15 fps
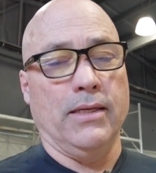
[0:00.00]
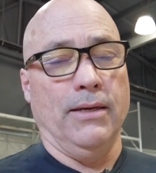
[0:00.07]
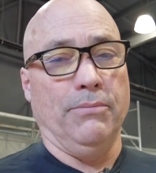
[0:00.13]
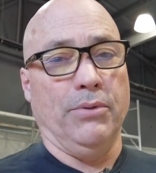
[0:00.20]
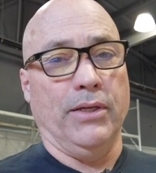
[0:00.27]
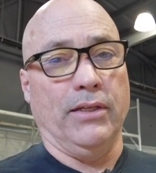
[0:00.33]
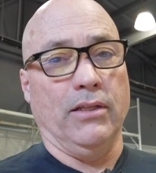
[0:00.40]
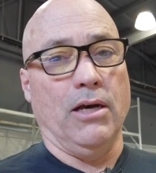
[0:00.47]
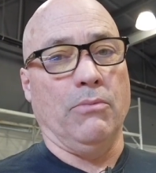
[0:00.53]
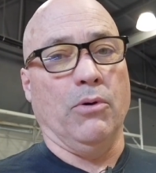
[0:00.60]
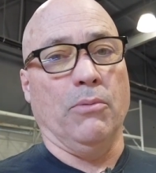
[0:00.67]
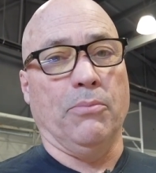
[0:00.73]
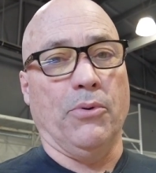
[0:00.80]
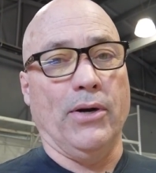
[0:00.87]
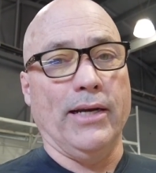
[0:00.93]
I'm putting a lot
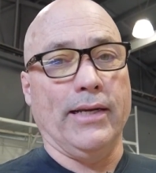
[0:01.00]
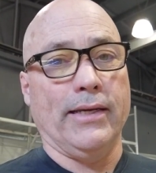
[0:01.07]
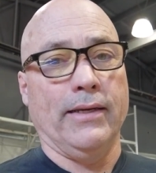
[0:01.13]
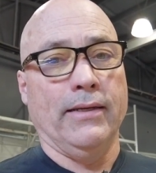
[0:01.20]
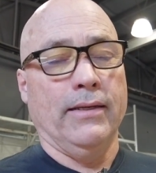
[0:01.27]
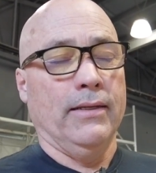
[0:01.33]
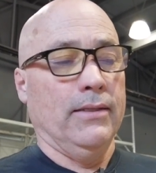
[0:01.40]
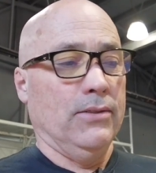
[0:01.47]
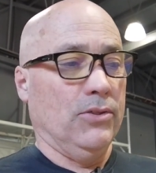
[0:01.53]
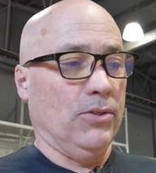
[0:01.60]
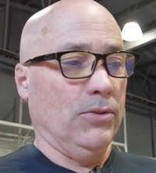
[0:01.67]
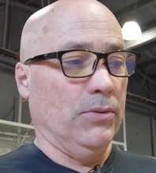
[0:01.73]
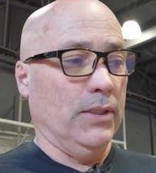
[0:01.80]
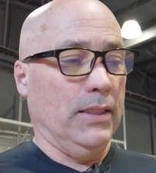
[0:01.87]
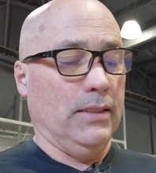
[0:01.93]
more brake
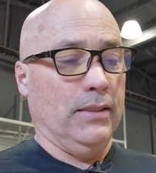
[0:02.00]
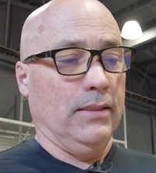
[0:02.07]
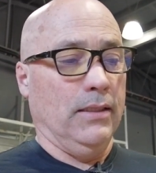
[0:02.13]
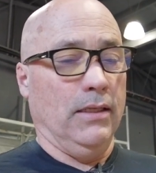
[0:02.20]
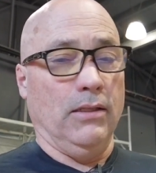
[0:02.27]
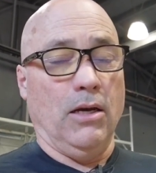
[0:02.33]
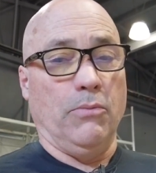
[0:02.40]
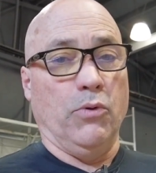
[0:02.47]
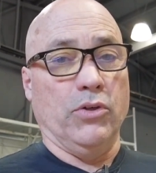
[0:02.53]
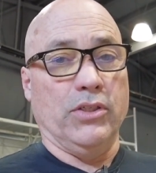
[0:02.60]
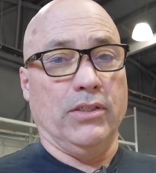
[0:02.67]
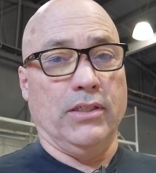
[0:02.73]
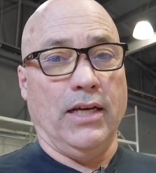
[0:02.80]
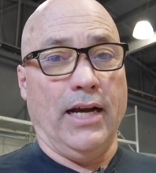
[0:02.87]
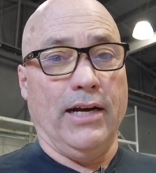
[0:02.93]
to it, a lot more
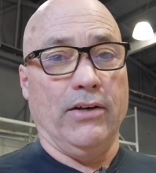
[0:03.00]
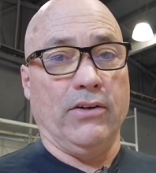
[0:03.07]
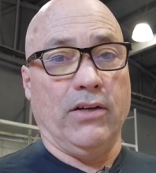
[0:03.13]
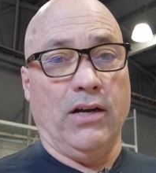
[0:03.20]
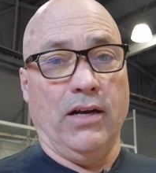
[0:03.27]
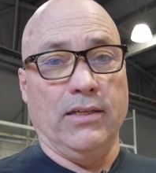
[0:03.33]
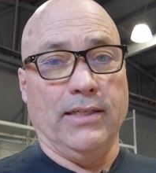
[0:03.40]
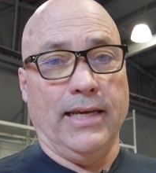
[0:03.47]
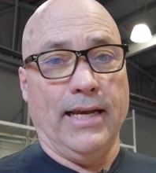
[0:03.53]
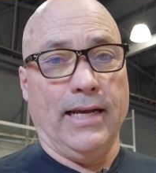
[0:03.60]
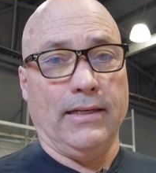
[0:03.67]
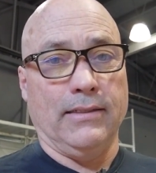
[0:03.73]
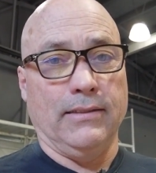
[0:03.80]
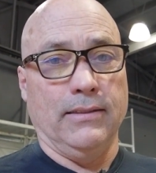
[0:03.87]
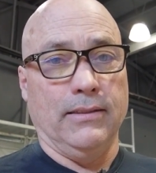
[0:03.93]
tire
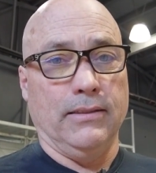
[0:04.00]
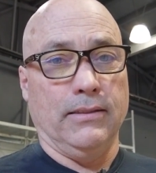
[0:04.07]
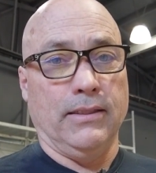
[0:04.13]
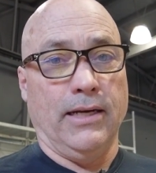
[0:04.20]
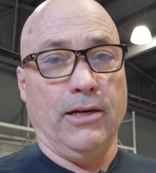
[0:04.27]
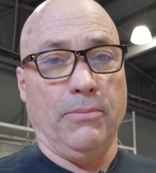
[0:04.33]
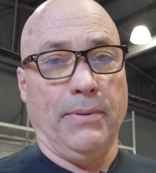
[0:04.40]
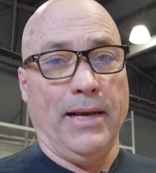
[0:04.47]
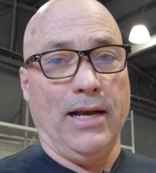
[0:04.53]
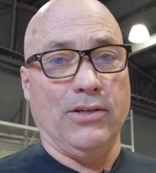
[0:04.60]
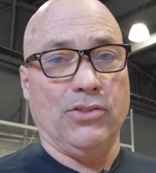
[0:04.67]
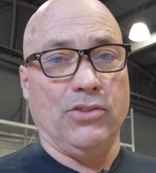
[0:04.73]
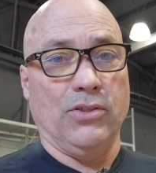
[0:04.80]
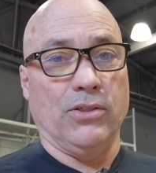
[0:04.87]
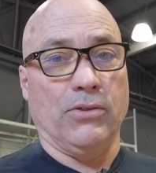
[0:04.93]
contact, tire
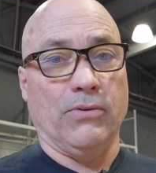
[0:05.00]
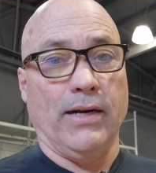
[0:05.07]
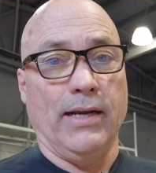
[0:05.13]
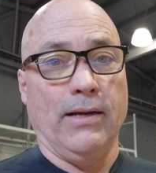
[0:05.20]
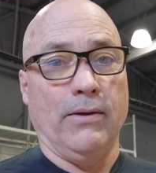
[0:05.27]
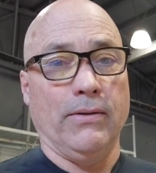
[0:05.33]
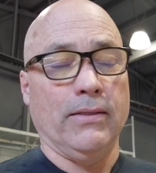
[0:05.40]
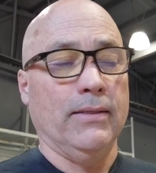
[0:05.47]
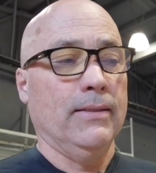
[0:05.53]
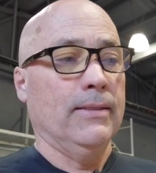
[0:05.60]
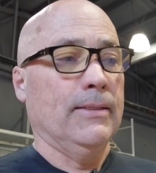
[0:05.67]
patch to the ground.